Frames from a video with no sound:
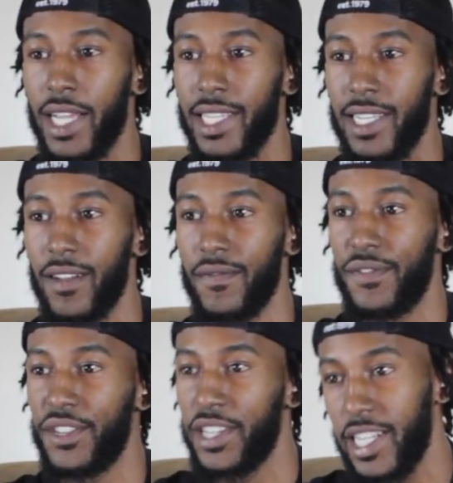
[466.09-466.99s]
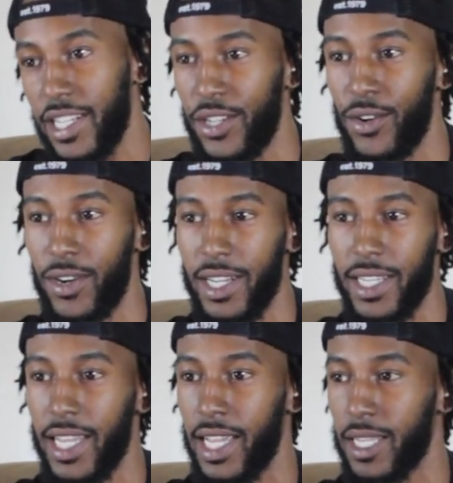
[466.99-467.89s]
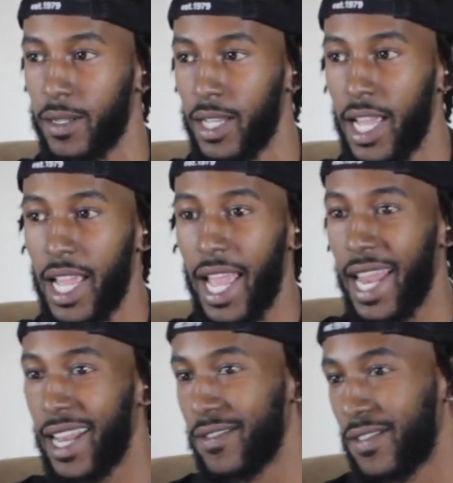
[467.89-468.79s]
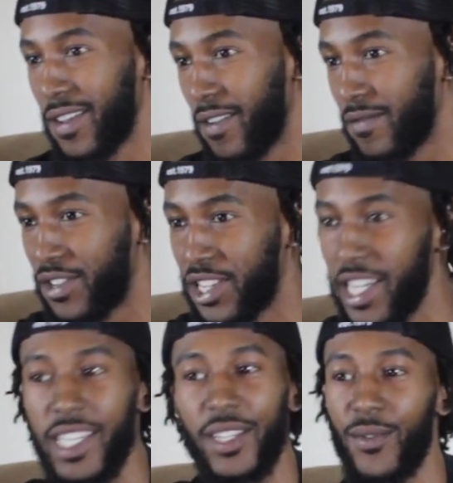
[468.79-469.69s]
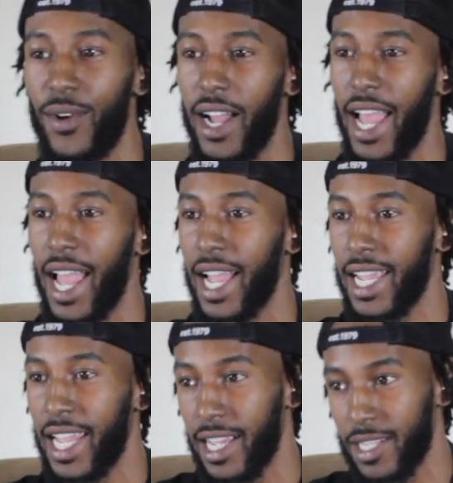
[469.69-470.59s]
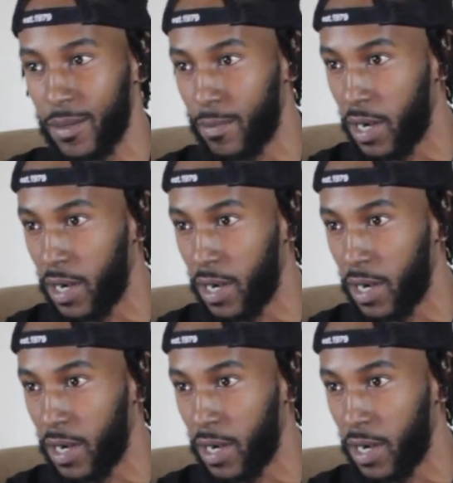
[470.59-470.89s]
as if she's doing the test and as if she's the one had cancer.